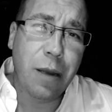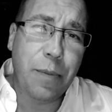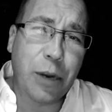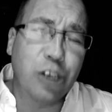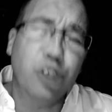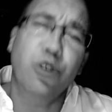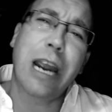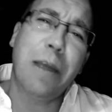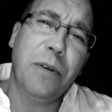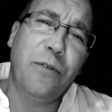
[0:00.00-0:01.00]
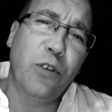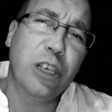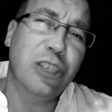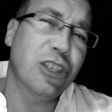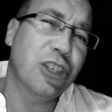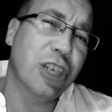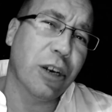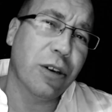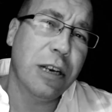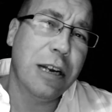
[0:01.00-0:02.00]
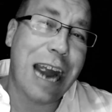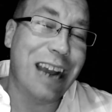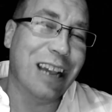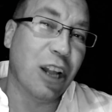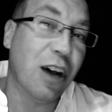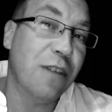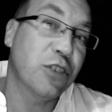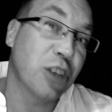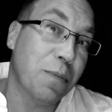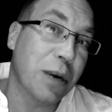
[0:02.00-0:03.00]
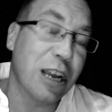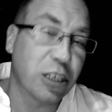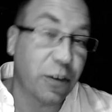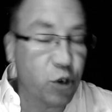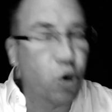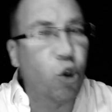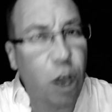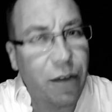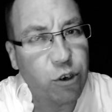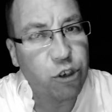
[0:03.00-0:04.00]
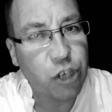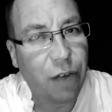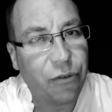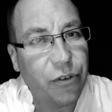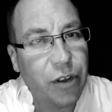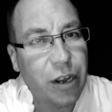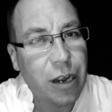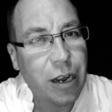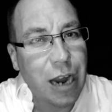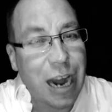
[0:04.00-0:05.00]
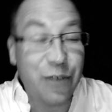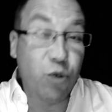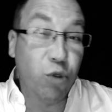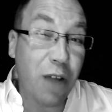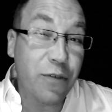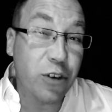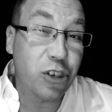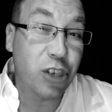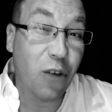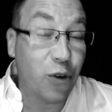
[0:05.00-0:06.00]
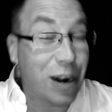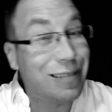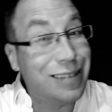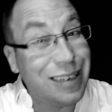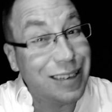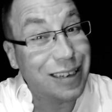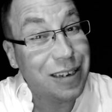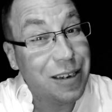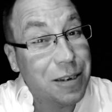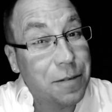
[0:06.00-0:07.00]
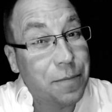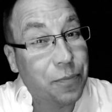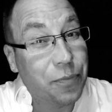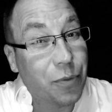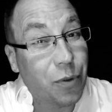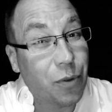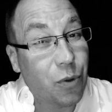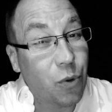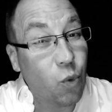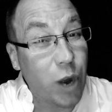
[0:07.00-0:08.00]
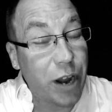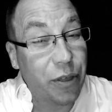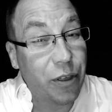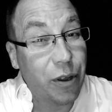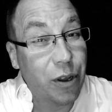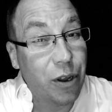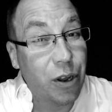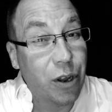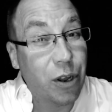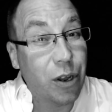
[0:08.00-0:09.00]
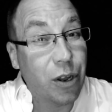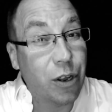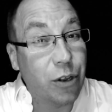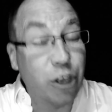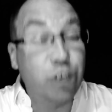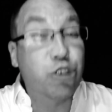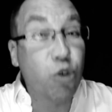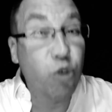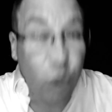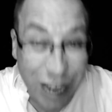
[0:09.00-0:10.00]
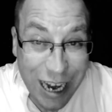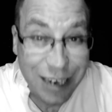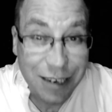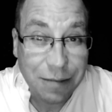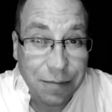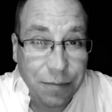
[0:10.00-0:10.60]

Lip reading: Because you can't be fully sincere and love somebody else if you don't love yourself. And if you love yourself without dealing with the truth within,